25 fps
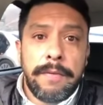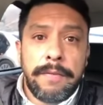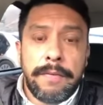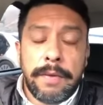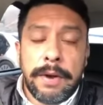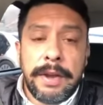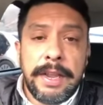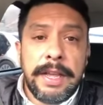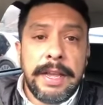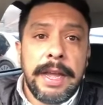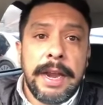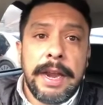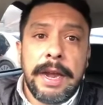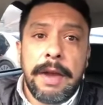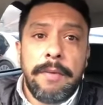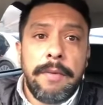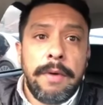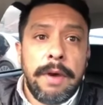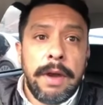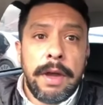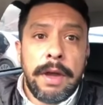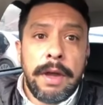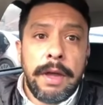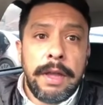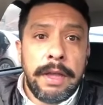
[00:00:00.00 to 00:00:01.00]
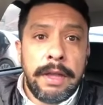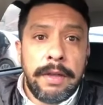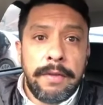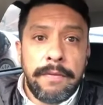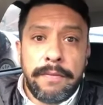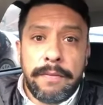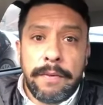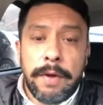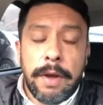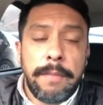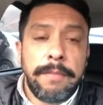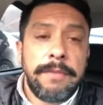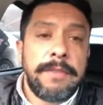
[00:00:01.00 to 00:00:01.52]
Nicaragua, and
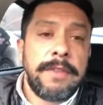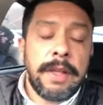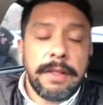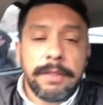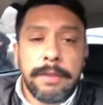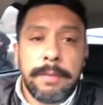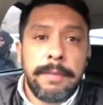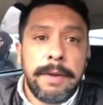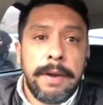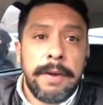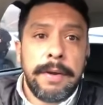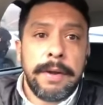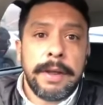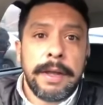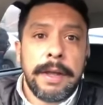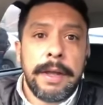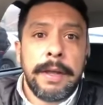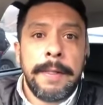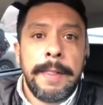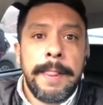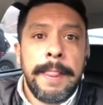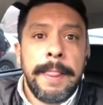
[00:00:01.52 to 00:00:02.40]
from South America.